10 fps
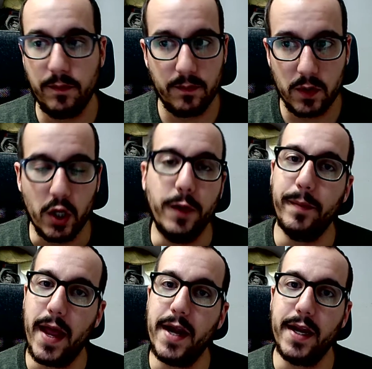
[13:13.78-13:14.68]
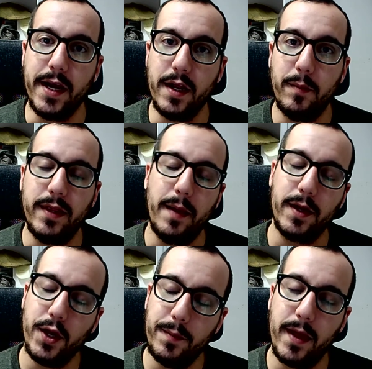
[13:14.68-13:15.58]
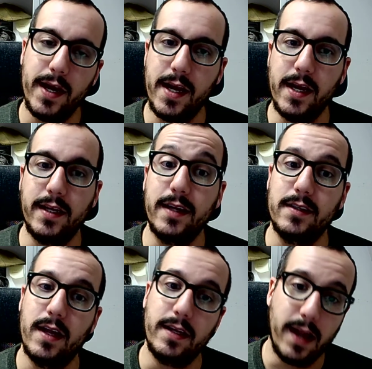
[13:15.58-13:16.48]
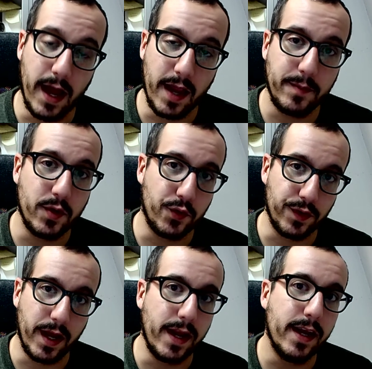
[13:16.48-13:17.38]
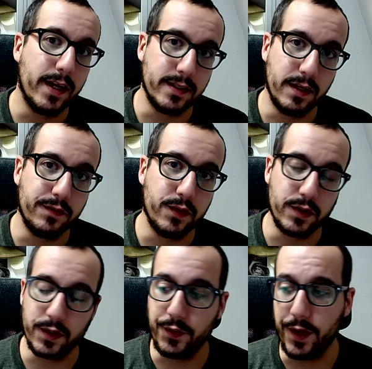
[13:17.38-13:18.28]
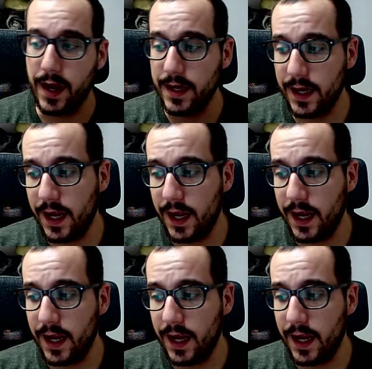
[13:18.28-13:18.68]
good metadata. But that good metadata takes a lot of time to create, and it's difficult to create.